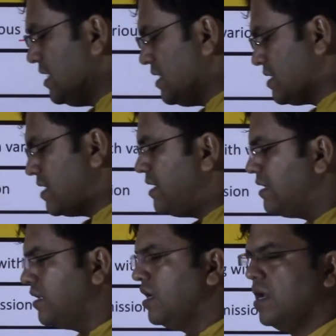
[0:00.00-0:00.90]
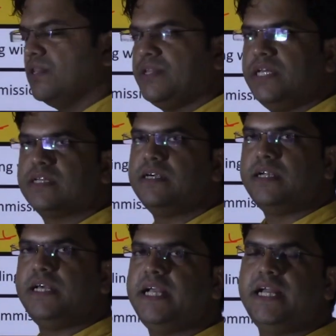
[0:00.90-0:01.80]
this article
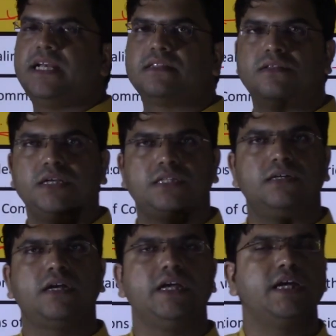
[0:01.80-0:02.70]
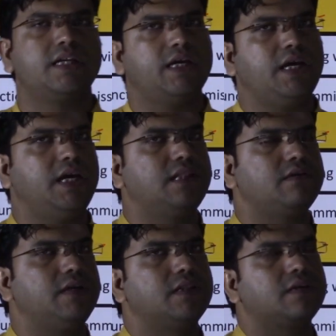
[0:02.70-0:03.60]
338, 338A,
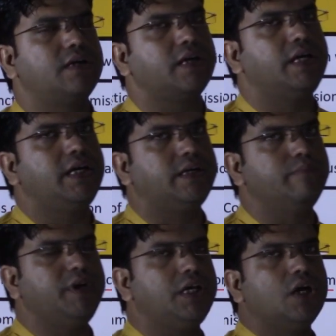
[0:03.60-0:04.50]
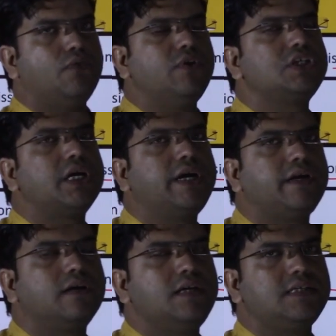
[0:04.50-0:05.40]
338B, which
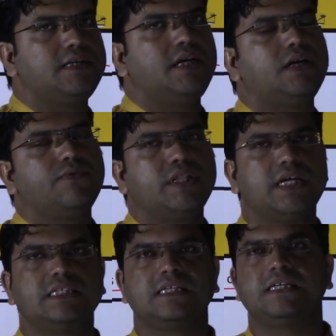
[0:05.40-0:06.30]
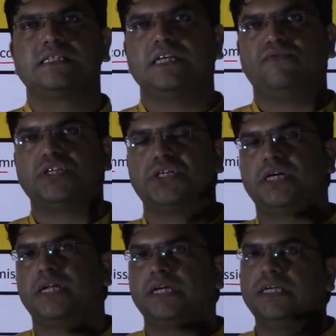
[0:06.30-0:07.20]
article is dealing with NCSC, which
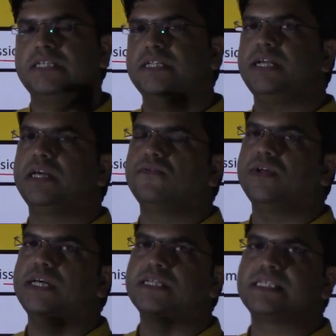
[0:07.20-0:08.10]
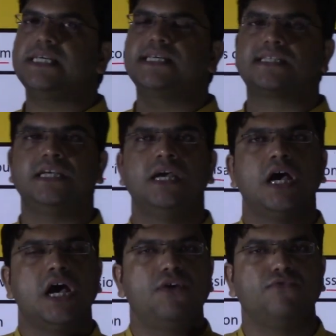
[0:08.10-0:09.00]
article is dealing with NCST,
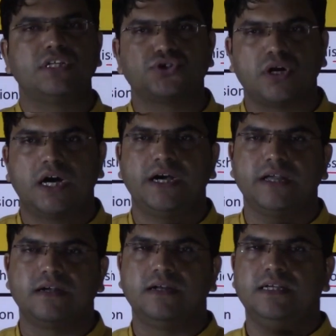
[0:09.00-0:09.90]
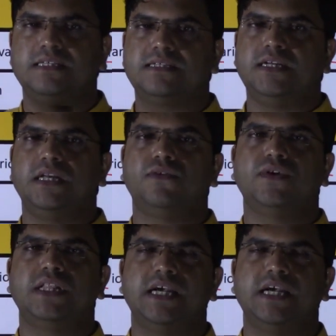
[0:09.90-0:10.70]
and which article is dealing with